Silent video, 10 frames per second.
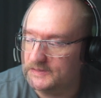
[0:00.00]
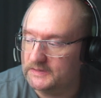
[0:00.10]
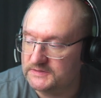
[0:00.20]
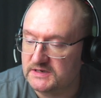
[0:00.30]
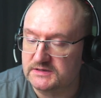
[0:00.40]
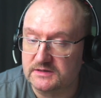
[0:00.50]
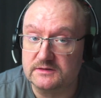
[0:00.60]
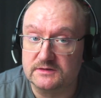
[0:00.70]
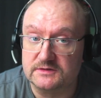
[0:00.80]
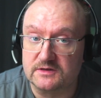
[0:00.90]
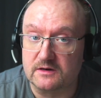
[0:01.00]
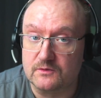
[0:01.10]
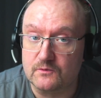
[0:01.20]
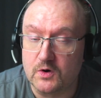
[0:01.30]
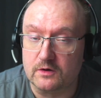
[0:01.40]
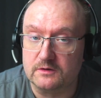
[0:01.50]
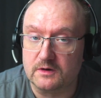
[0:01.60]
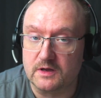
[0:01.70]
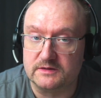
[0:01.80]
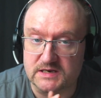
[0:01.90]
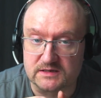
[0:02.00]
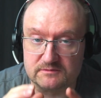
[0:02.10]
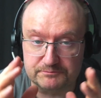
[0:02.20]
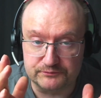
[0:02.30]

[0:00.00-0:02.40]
It just started to work like that.